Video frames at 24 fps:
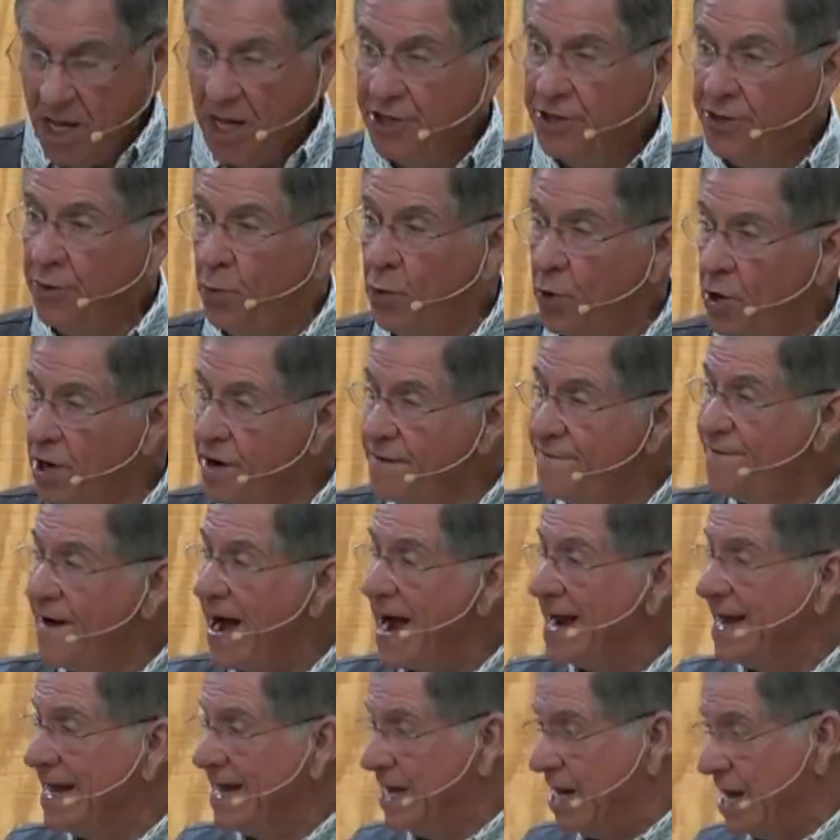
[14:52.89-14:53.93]
The word
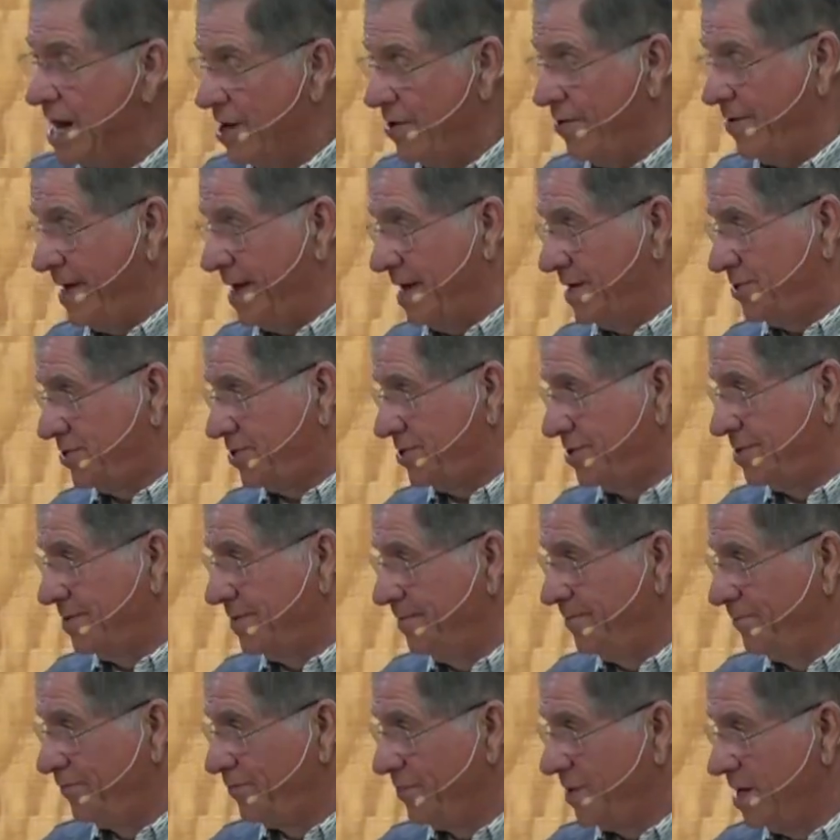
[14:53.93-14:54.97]
vicarious,
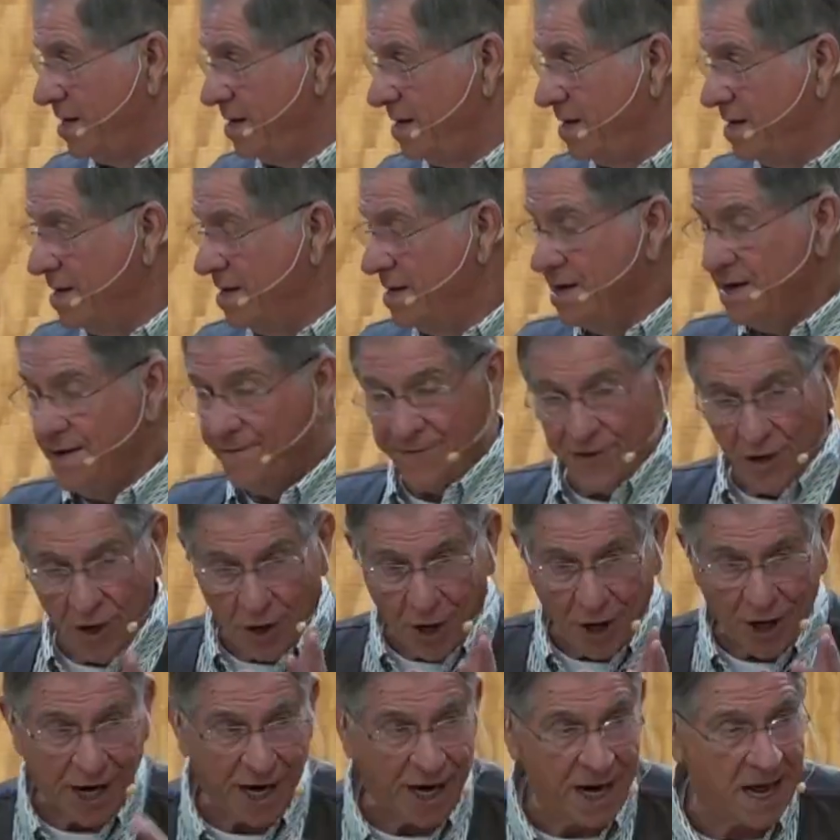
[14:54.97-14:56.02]
if you
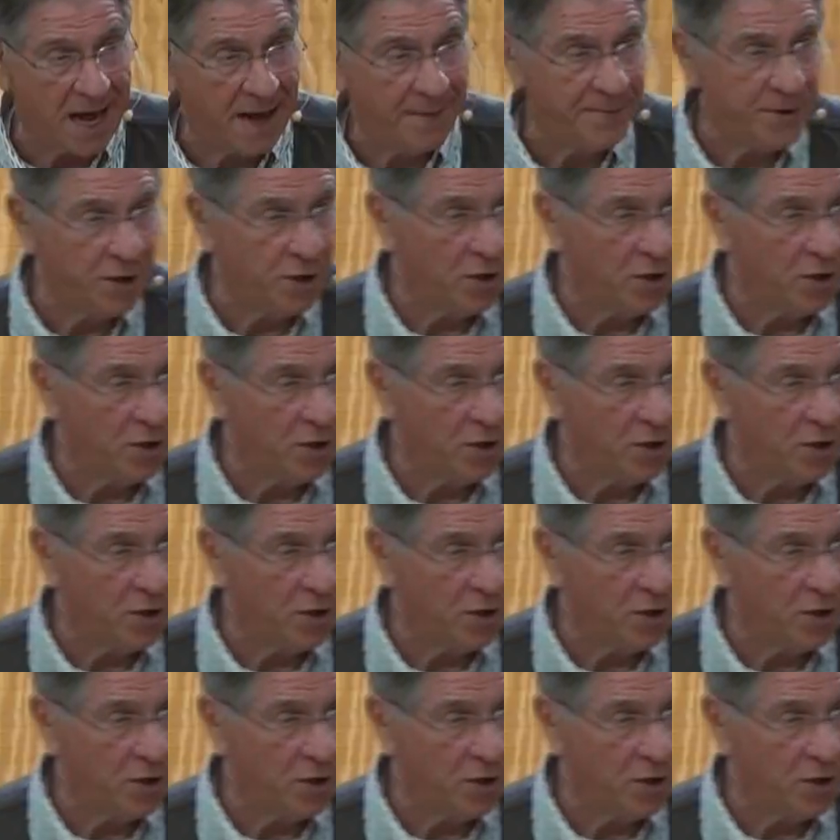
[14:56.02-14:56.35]
look it up,